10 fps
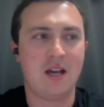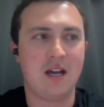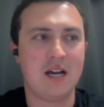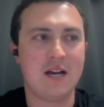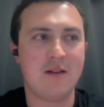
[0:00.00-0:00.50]

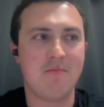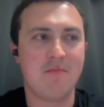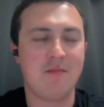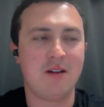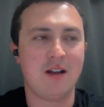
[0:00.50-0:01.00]

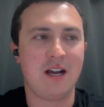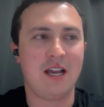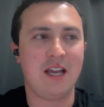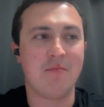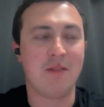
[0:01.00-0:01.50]

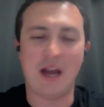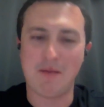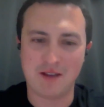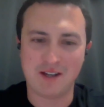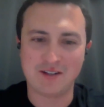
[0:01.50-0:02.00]
I am
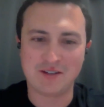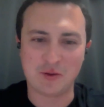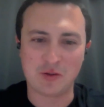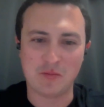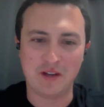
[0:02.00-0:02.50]
not big on
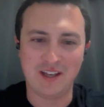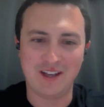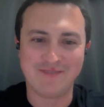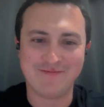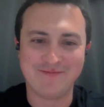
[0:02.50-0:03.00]
social
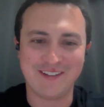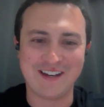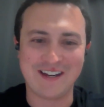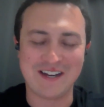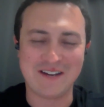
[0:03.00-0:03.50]
media.
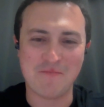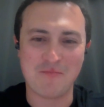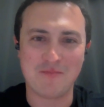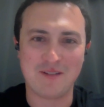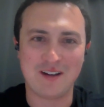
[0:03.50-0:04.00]

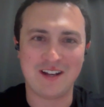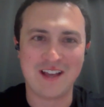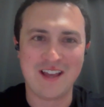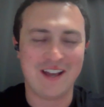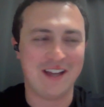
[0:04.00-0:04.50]

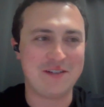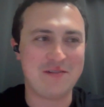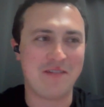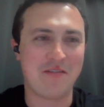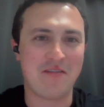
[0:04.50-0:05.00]
I do
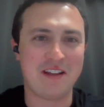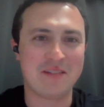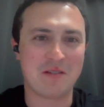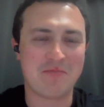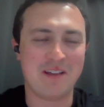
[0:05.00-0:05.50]
have a
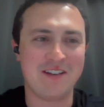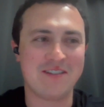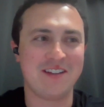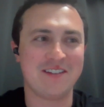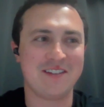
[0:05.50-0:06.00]
Facebook page
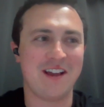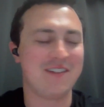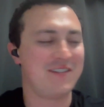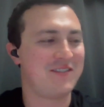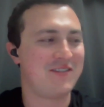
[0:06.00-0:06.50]
that is not
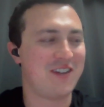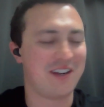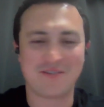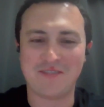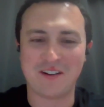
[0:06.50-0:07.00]

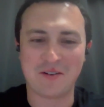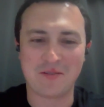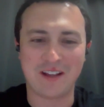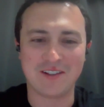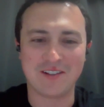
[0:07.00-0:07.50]
checked very
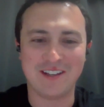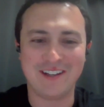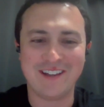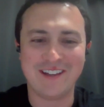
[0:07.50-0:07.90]
regularly.